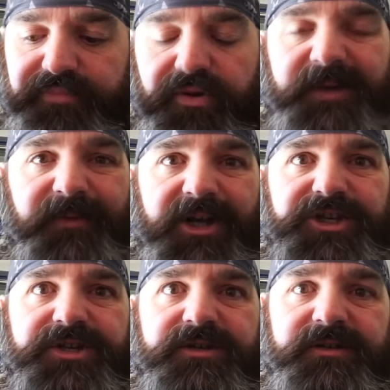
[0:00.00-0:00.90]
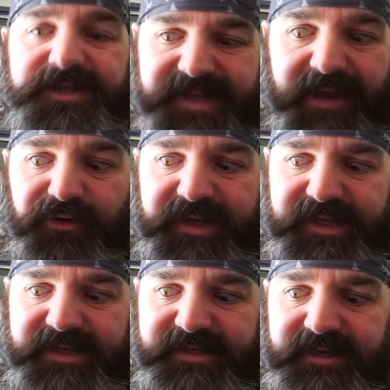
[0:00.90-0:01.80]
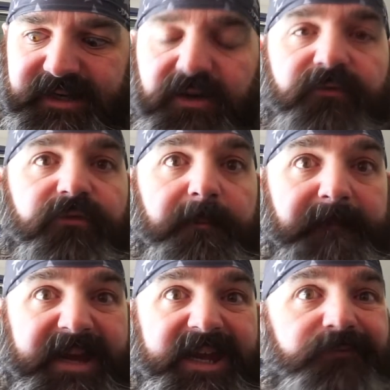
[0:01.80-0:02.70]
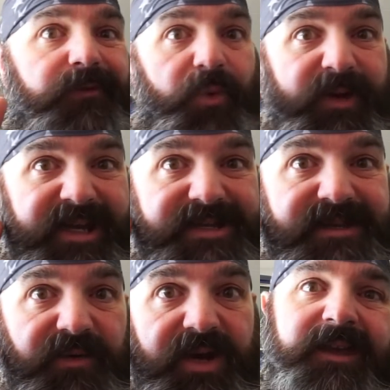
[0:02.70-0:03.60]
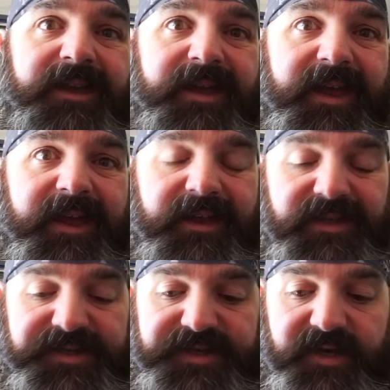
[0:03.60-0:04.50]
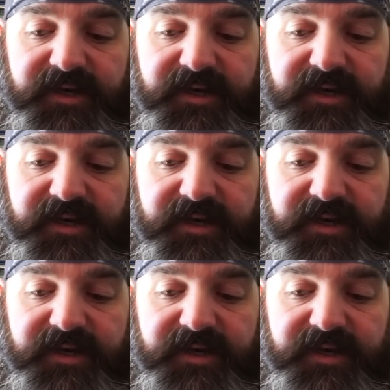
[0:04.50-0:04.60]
pretty much standard EDC for me, for the weekends anyway. And